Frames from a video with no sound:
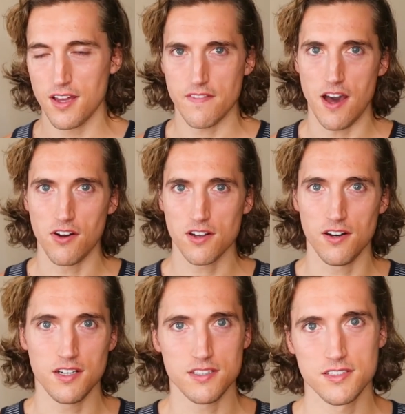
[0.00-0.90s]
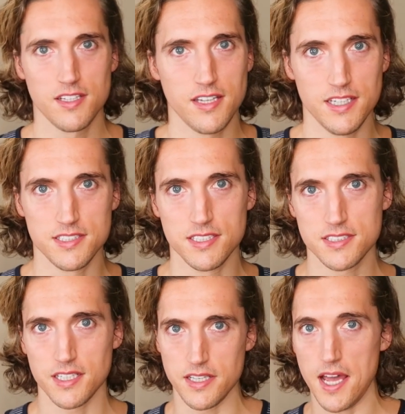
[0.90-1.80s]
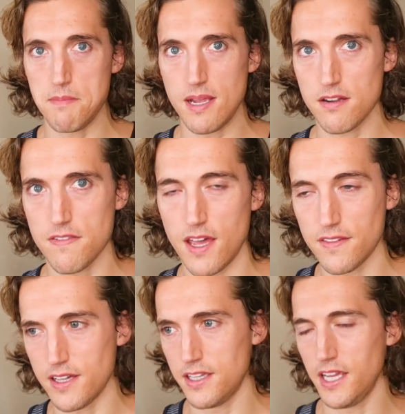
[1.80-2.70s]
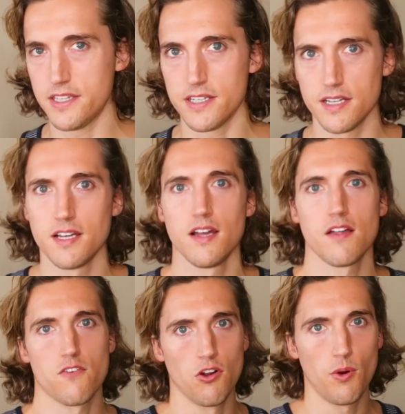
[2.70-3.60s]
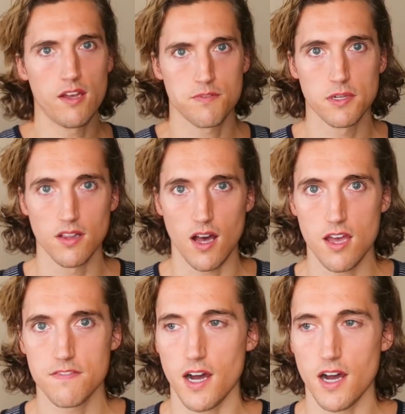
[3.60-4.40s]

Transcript: The alcohol is this nightmare thing that you need to throw away from your life.